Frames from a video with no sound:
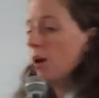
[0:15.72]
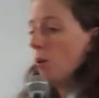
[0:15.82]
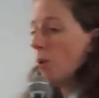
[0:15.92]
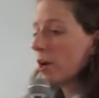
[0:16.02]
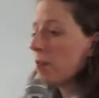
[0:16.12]

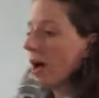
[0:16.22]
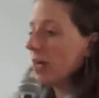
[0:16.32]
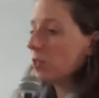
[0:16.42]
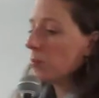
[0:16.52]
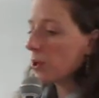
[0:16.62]
One of my
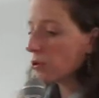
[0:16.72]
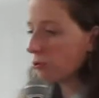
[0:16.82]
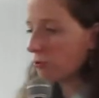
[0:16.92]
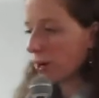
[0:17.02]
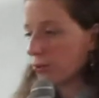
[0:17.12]
spiritual
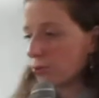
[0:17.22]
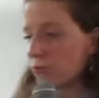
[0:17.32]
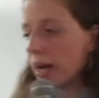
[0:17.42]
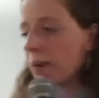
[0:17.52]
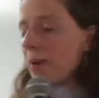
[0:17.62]
directors
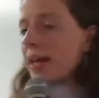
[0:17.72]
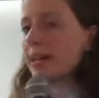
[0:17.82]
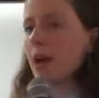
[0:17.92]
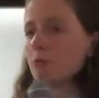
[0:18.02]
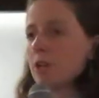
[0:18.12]
recommended
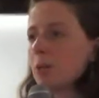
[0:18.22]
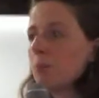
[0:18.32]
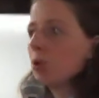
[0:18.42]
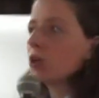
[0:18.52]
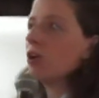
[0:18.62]
I read a
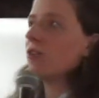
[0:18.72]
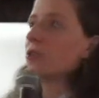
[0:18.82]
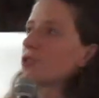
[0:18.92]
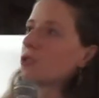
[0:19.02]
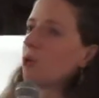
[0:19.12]
book called The
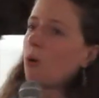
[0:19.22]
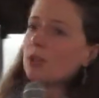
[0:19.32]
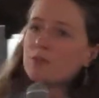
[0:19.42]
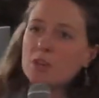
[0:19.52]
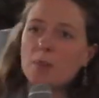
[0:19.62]

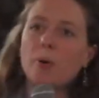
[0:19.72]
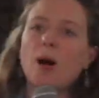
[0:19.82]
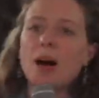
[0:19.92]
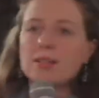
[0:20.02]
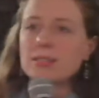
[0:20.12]
Soul of the
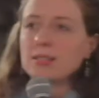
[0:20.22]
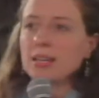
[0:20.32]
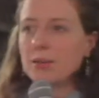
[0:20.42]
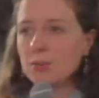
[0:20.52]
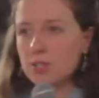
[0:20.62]

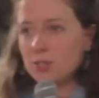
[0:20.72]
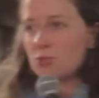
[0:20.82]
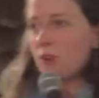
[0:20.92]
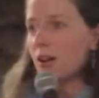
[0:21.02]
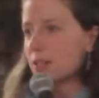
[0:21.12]
Apostolate, which I
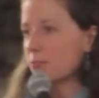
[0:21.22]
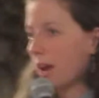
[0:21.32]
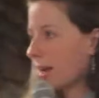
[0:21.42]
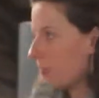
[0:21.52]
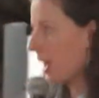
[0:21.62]
strongly
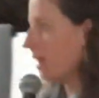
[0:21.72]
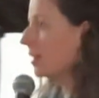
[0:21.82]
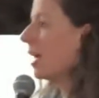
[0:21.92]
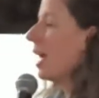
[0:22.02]
recommend.